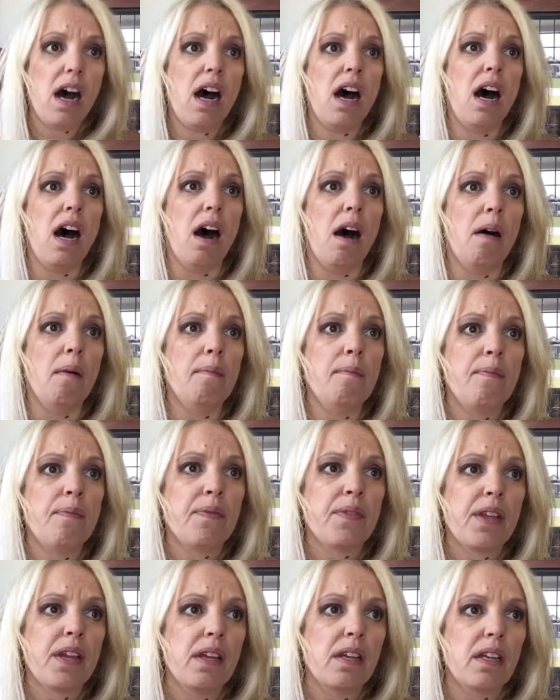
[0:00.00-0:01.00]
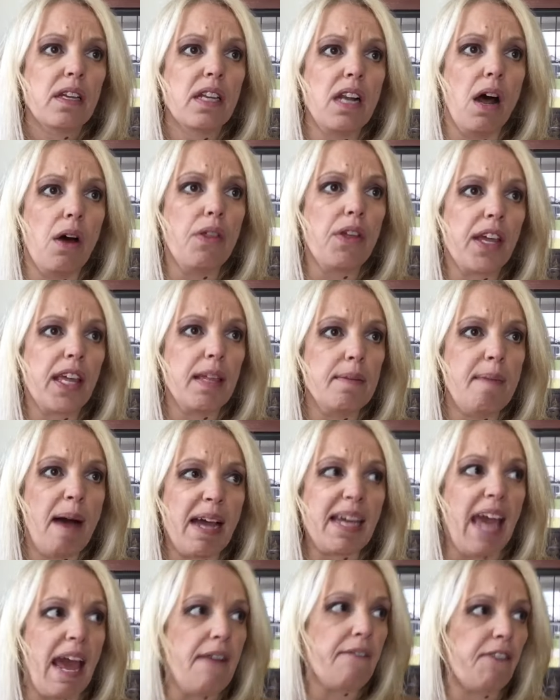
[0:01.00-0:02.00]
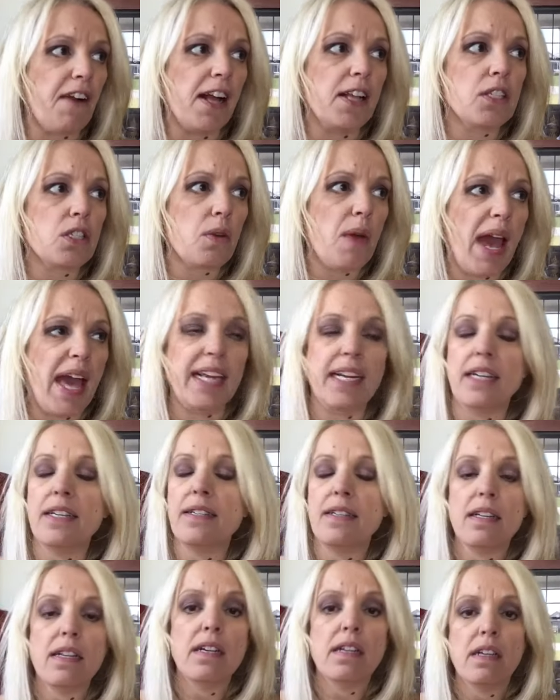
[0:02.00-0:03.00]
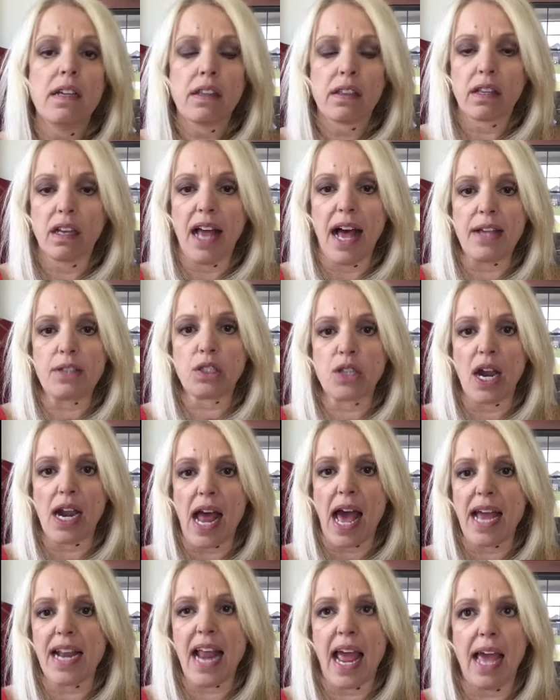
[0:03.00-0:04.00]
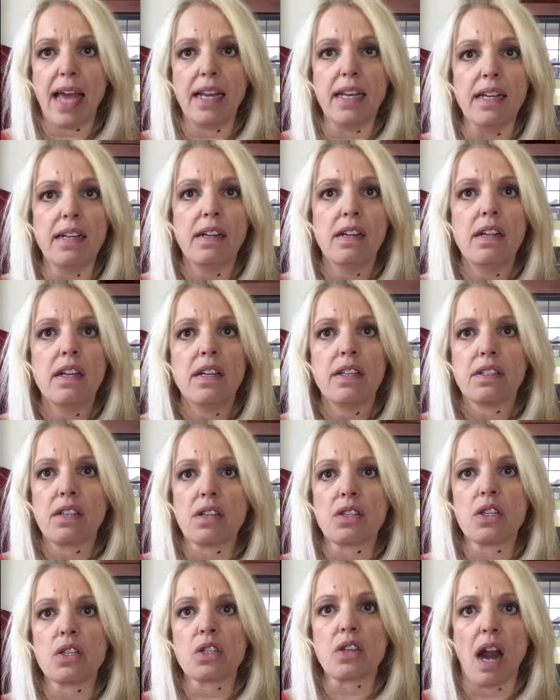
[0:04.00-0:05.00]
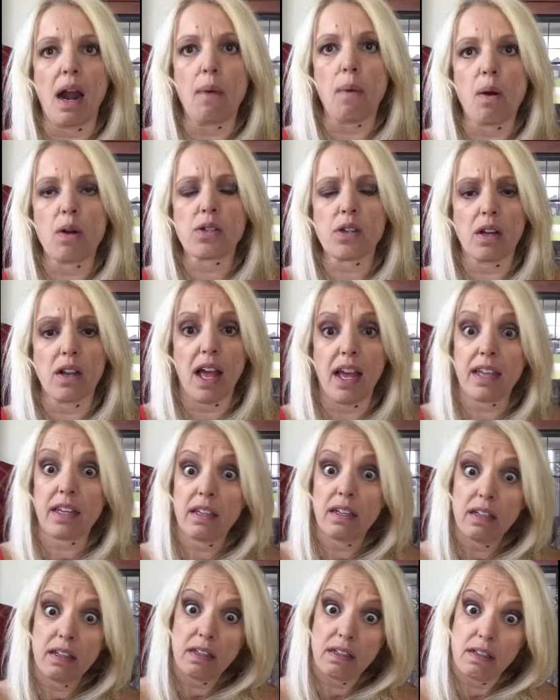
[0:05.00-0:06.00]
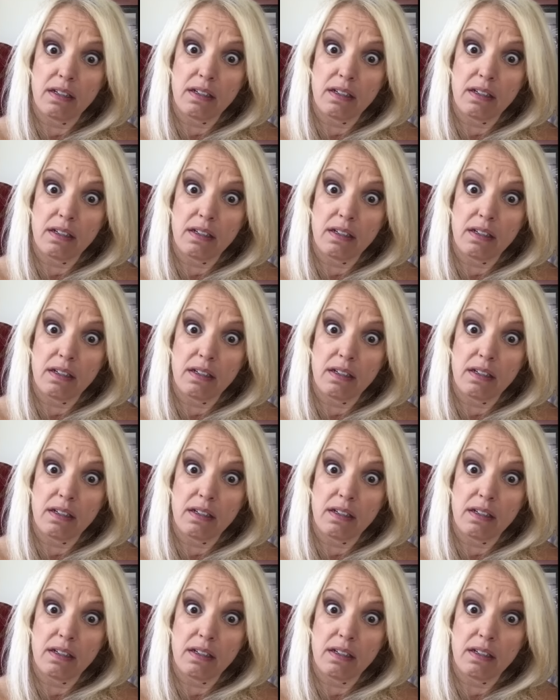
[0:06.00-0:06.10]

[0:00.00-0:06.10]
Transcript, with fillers: Um, you know, the, my gay friends who hated The Last Jedi and hate Disney Star Wars are like,